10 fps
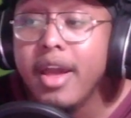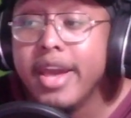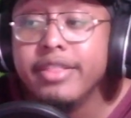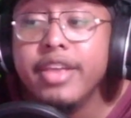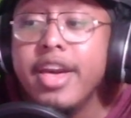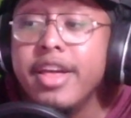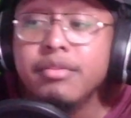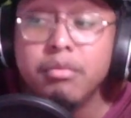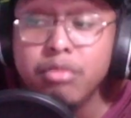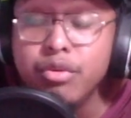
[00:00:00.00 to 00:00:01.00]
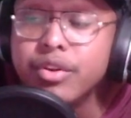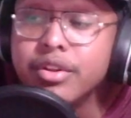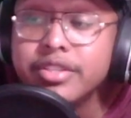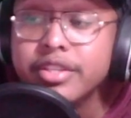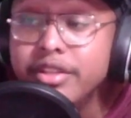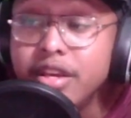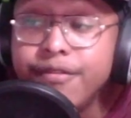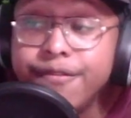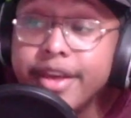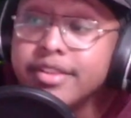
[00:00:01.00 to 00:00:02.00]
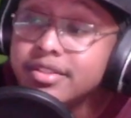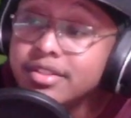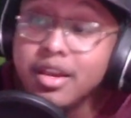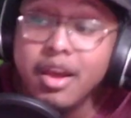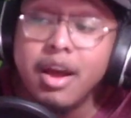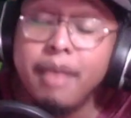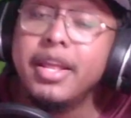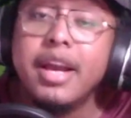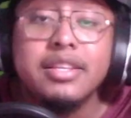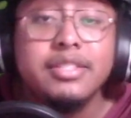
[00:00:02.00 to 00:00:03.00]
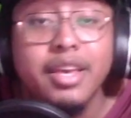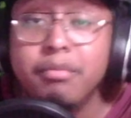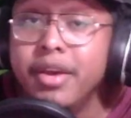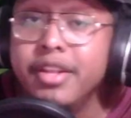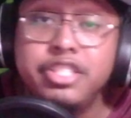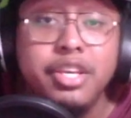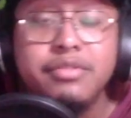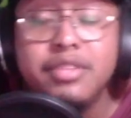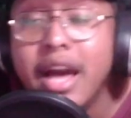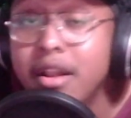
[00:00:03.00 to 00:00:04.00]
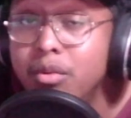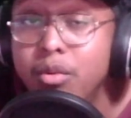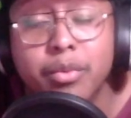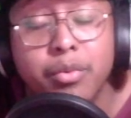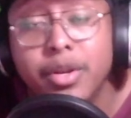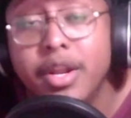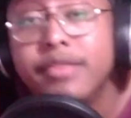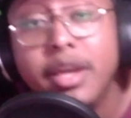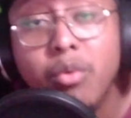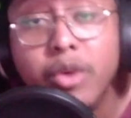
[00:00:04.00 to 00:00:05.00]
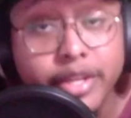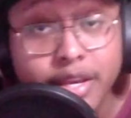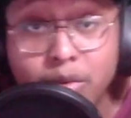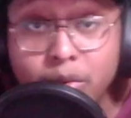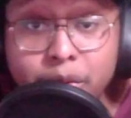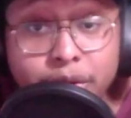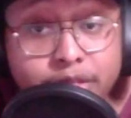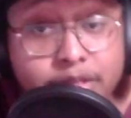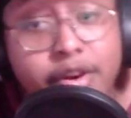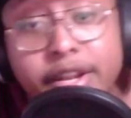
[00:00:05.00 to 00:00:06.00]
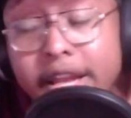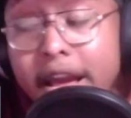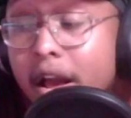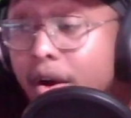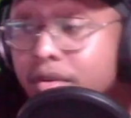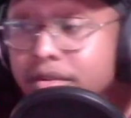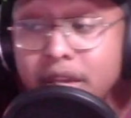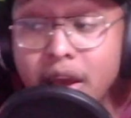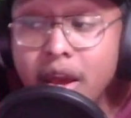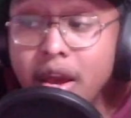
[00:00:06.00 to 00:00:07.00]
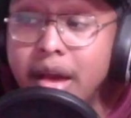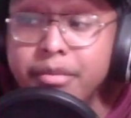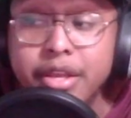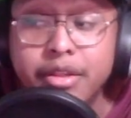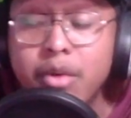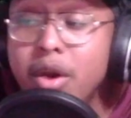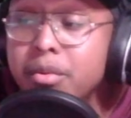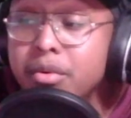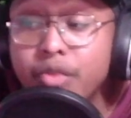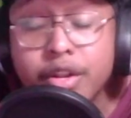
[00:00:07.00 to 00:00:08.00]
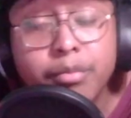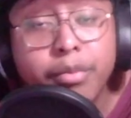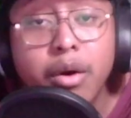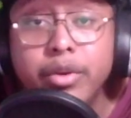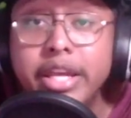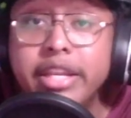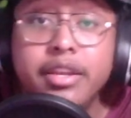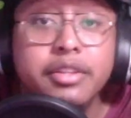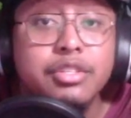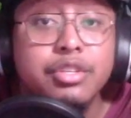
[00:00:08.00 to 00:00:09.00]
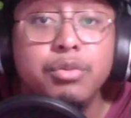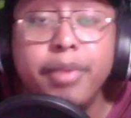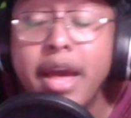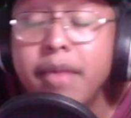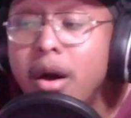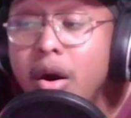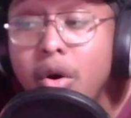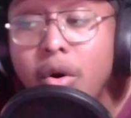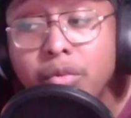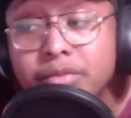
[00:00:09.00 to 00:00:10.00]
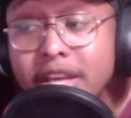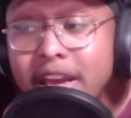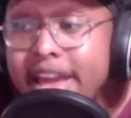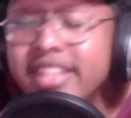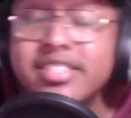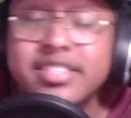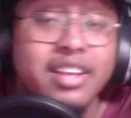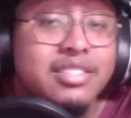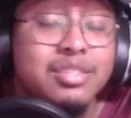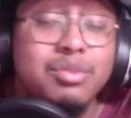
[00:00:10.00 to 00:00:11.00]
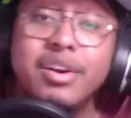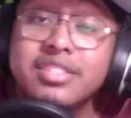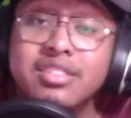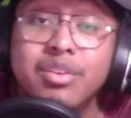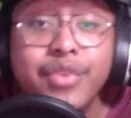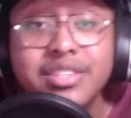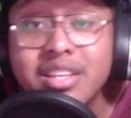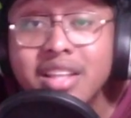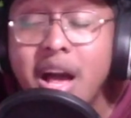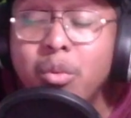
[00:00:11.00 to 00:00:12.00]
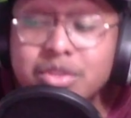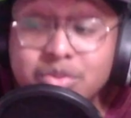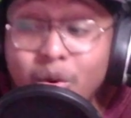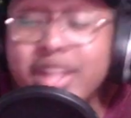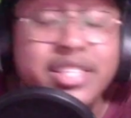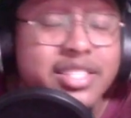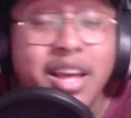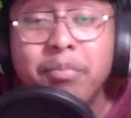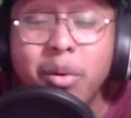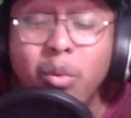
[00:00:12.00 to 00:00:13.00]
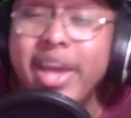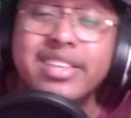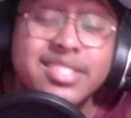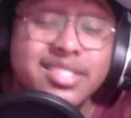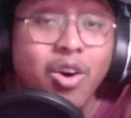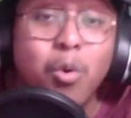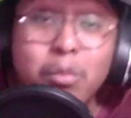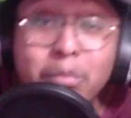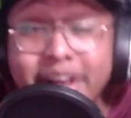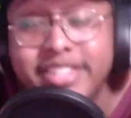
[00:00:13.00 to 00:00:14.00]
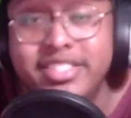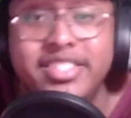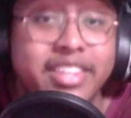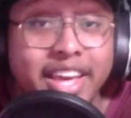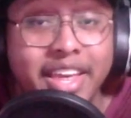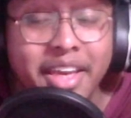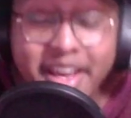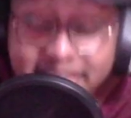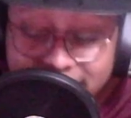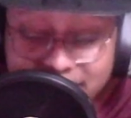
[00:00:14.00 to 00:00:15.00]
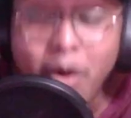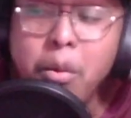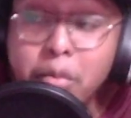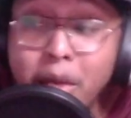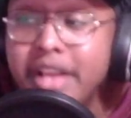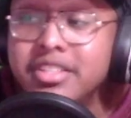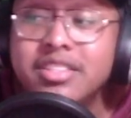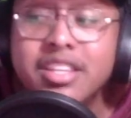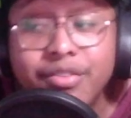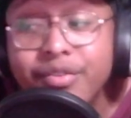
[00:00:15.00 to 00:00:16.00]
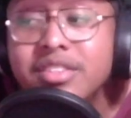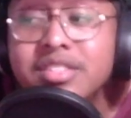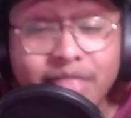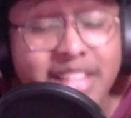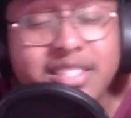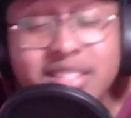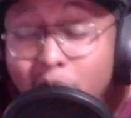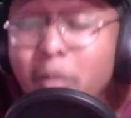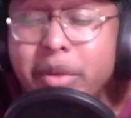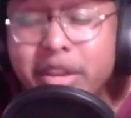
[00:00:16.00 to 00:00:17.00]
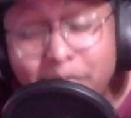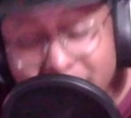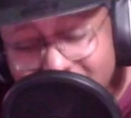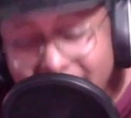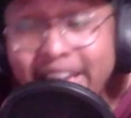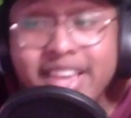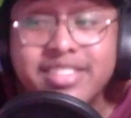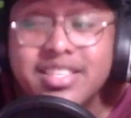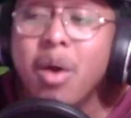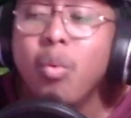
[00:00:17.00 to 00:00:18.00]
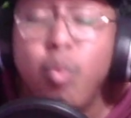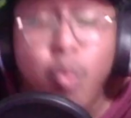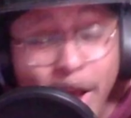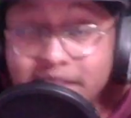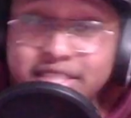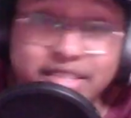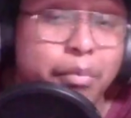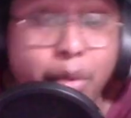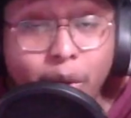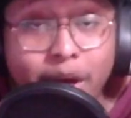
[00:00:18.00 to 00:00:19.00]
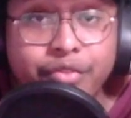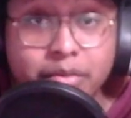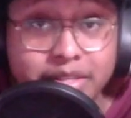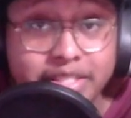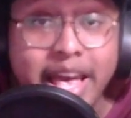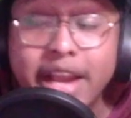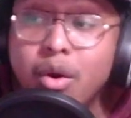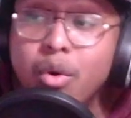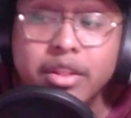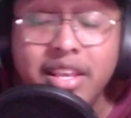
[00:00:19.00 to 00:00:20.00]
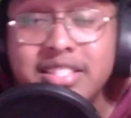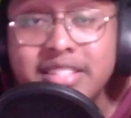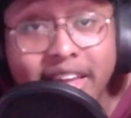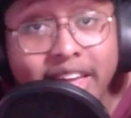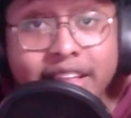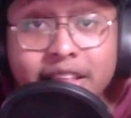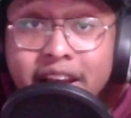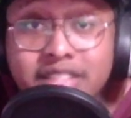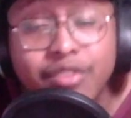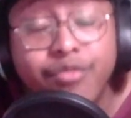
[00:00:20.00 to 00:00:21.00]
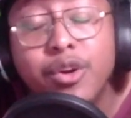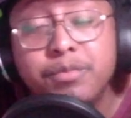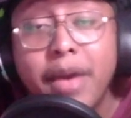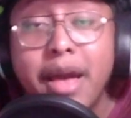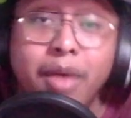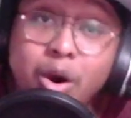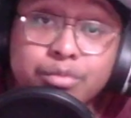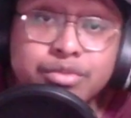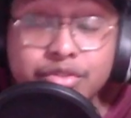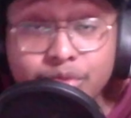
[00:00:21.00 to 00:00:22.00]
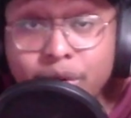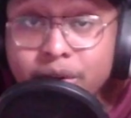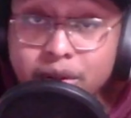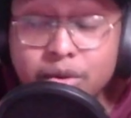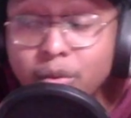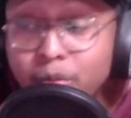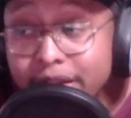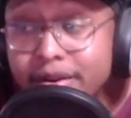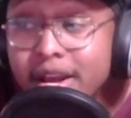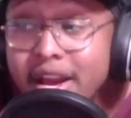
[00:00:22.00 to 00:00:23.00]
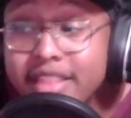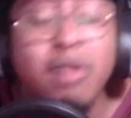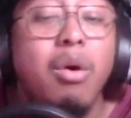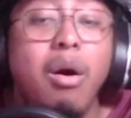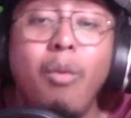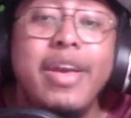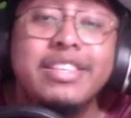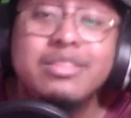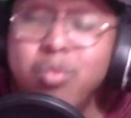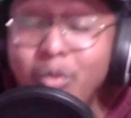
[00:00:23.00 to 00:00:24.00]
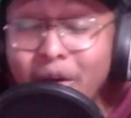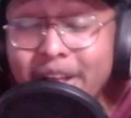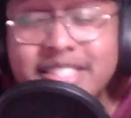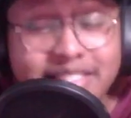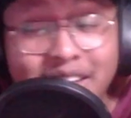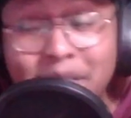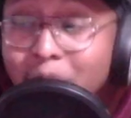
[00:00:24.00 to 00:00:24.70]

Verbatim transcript: And then moving on to the defense. I mean, like I said, man, the Chiefs gotten away with whatever they wanted to get away with. Third downs. I mean, they were able to run the ball when they needed to. Pat Mahomes. It sucks too because the defensive line was one step away so much today. So much. The defensive line, so many plays, one step away from a sack or at least a hit to force Pat Mahomes to throw it a little weird. They were always one step